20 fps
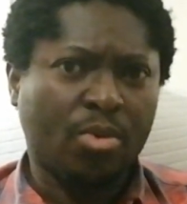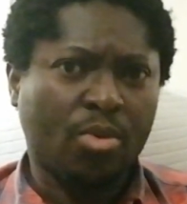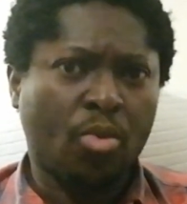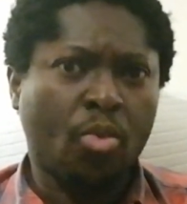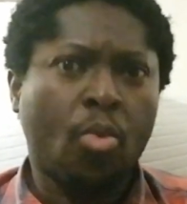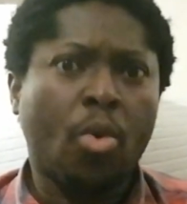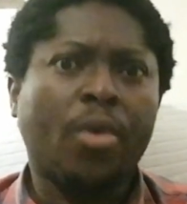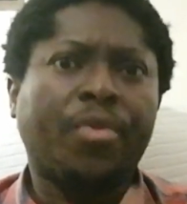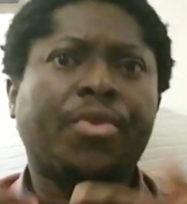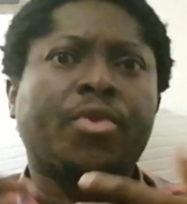
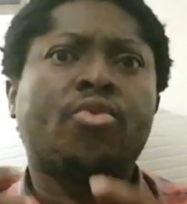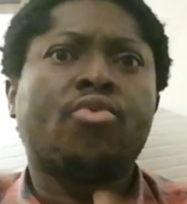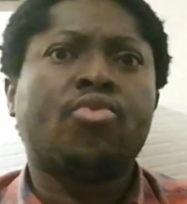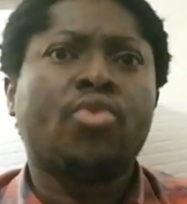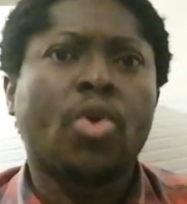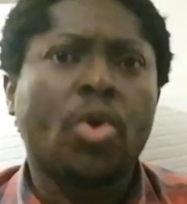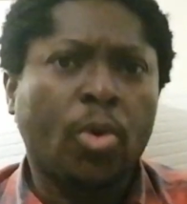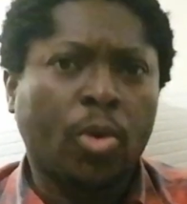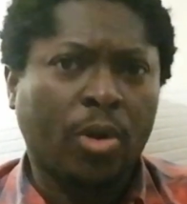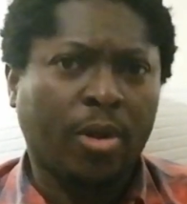what the
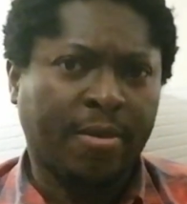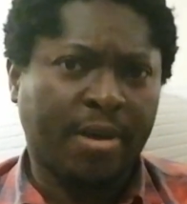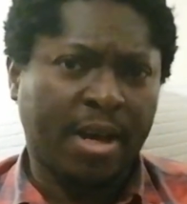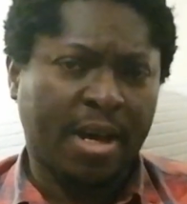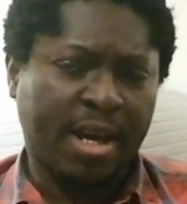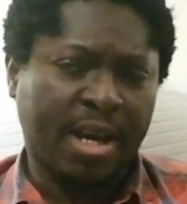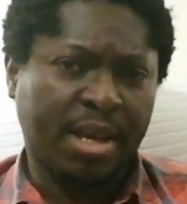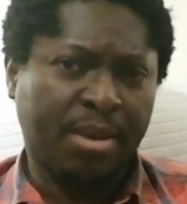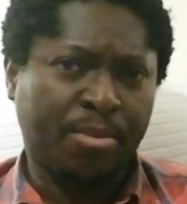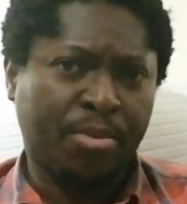role of a
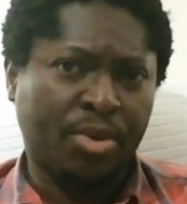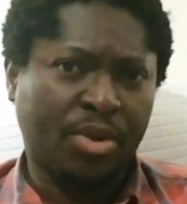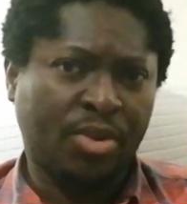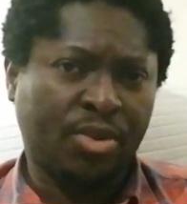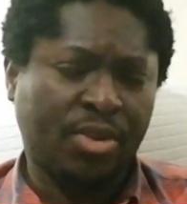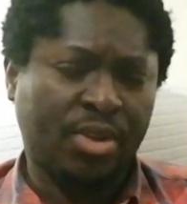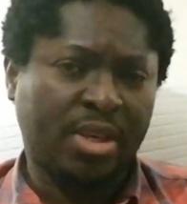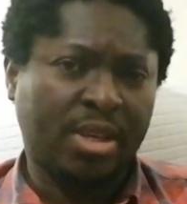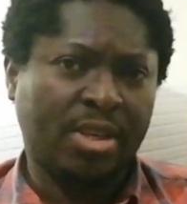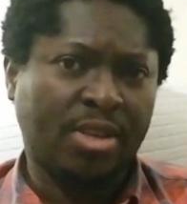high
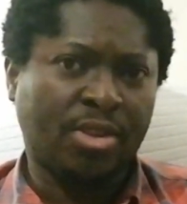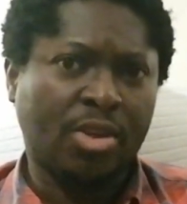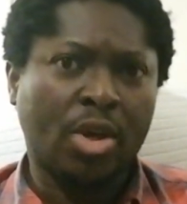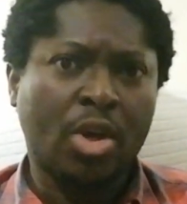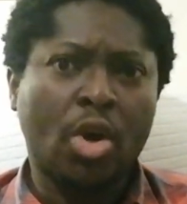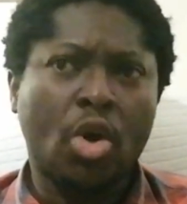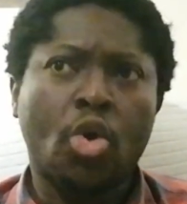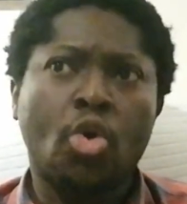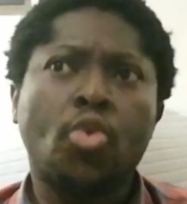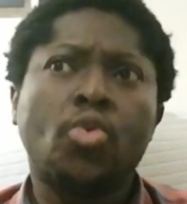priest is,
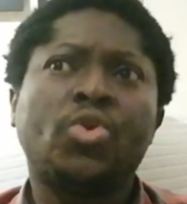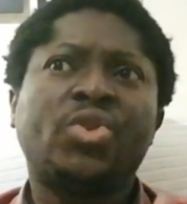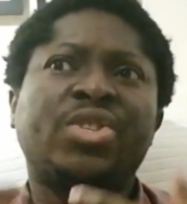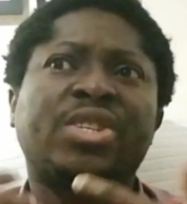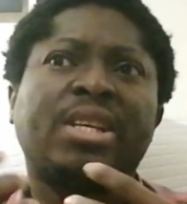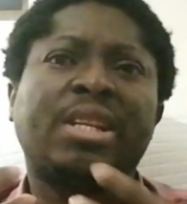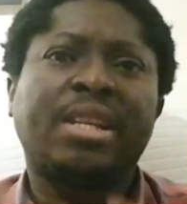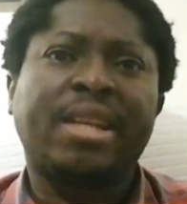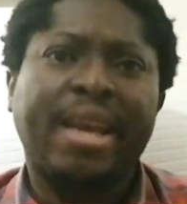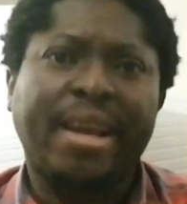who
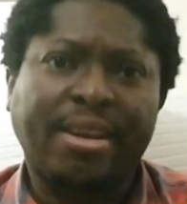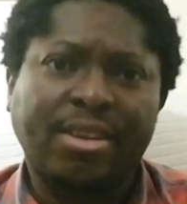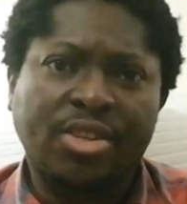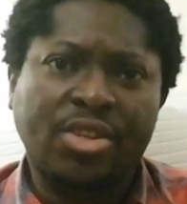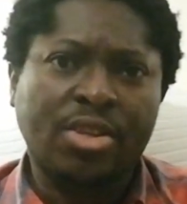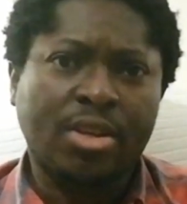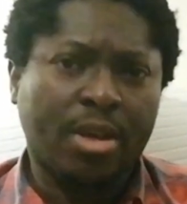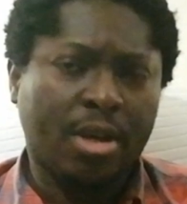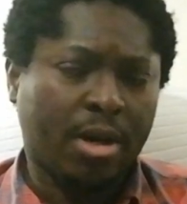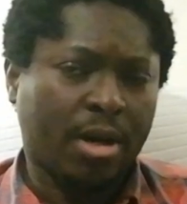
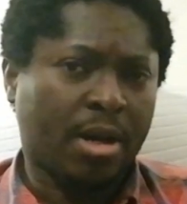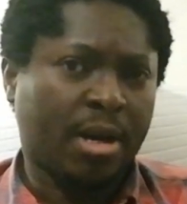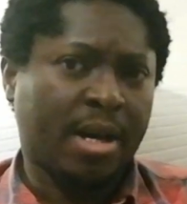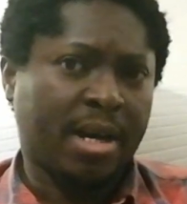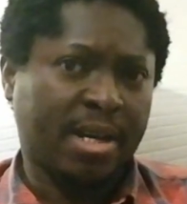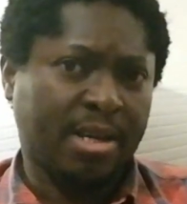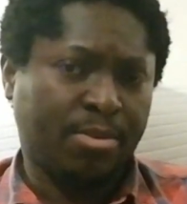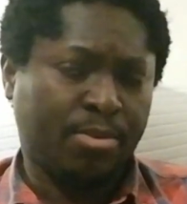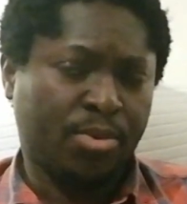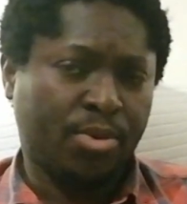selects a
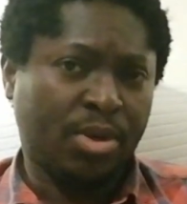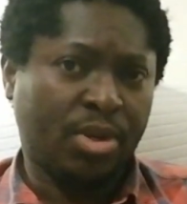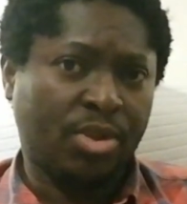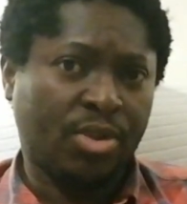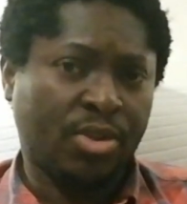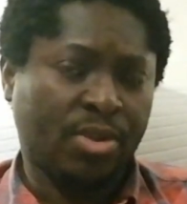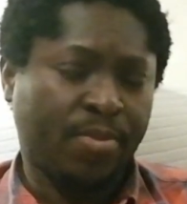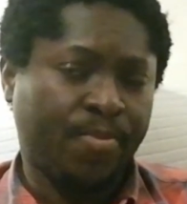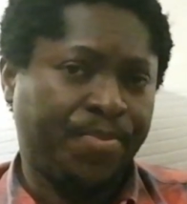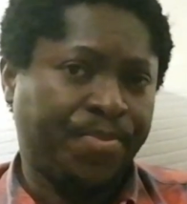high
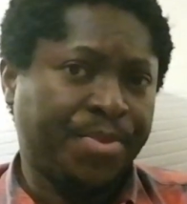priest.